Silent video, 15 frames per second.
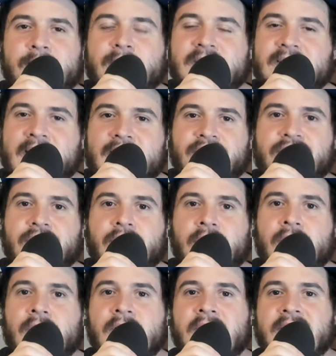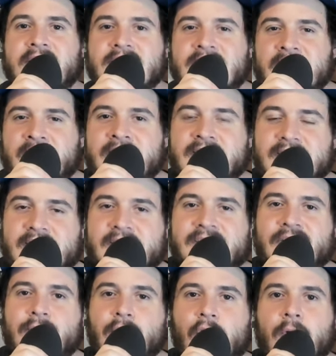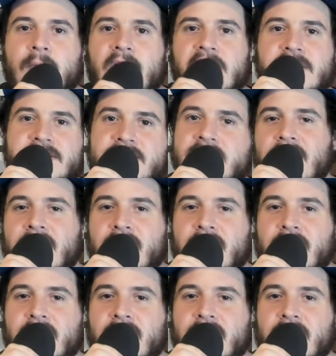potential silly season rumors.